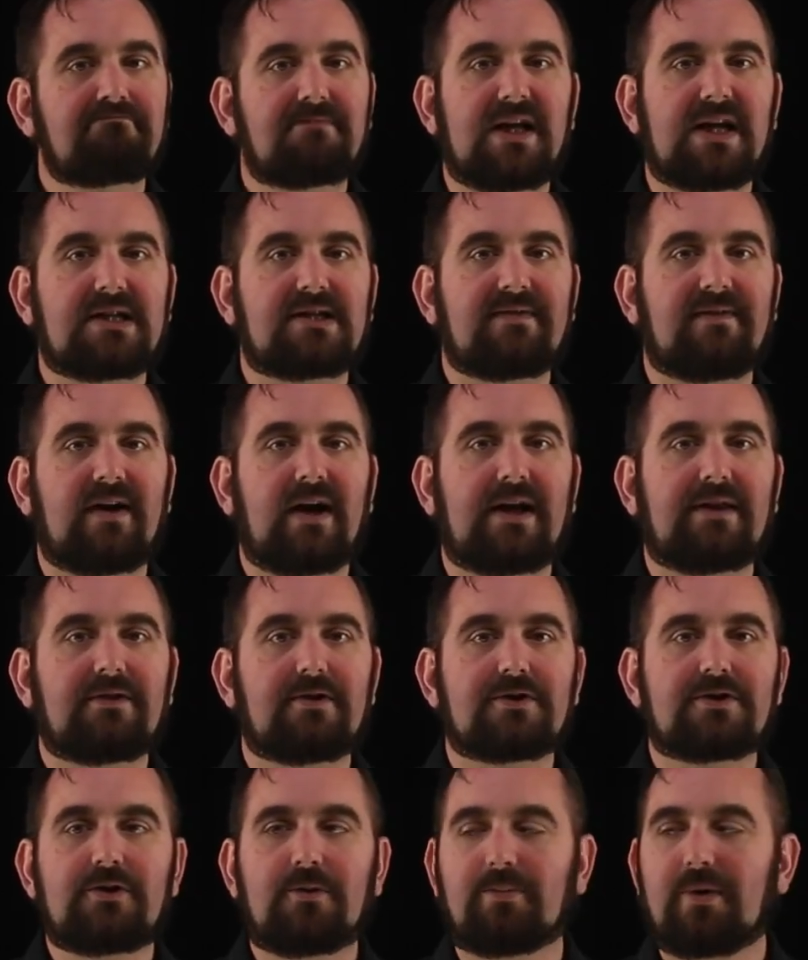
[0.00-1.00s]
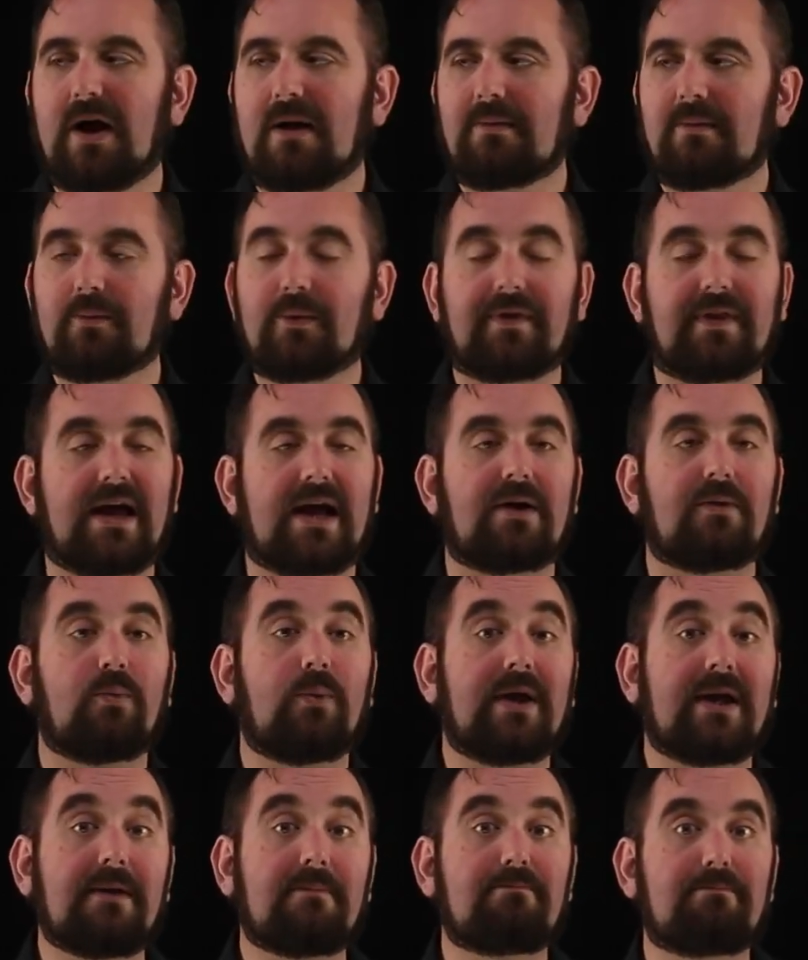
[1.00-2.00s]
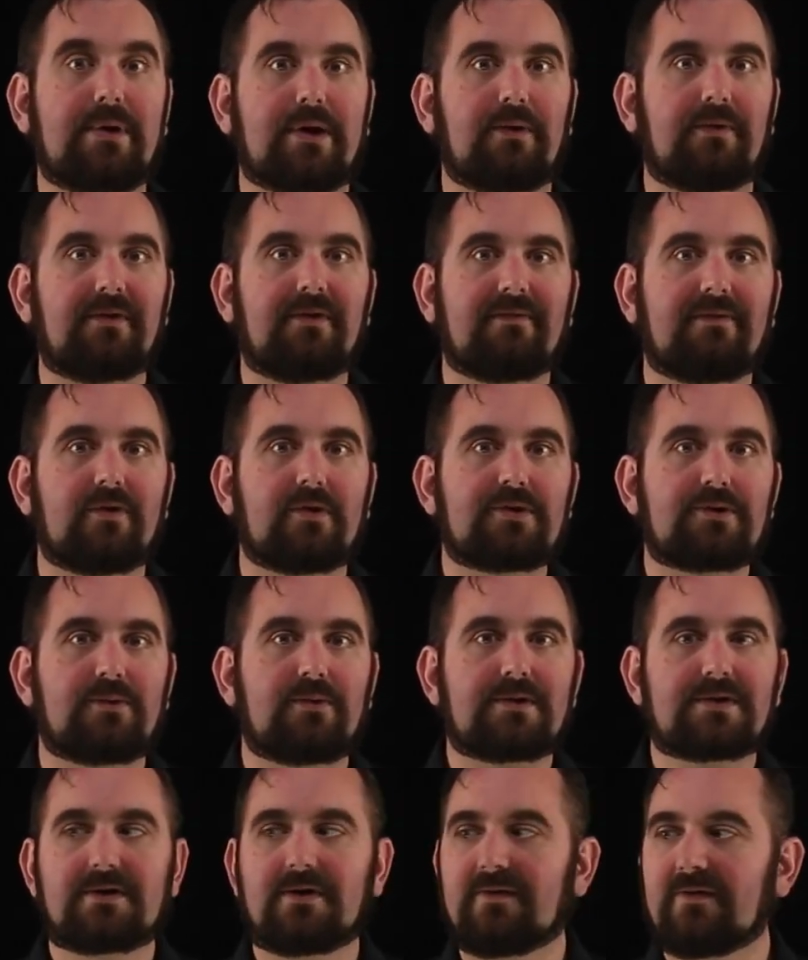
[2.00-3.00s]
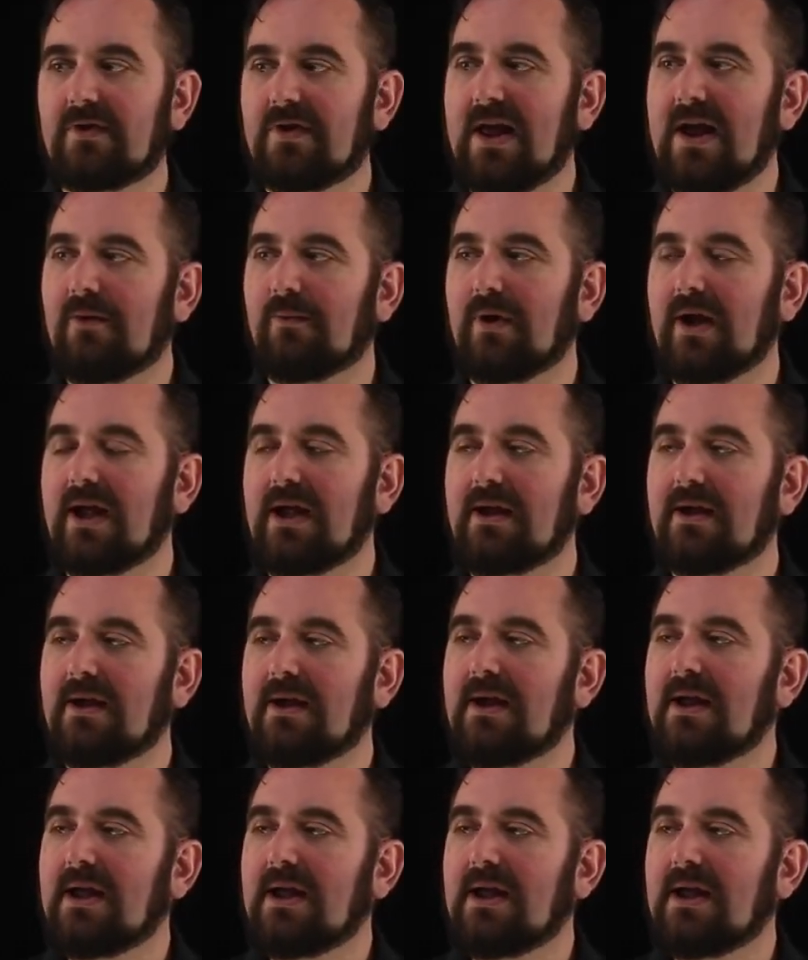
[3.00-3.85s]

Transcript: that's fine. There's no problem with that. We can build the virtual server that way.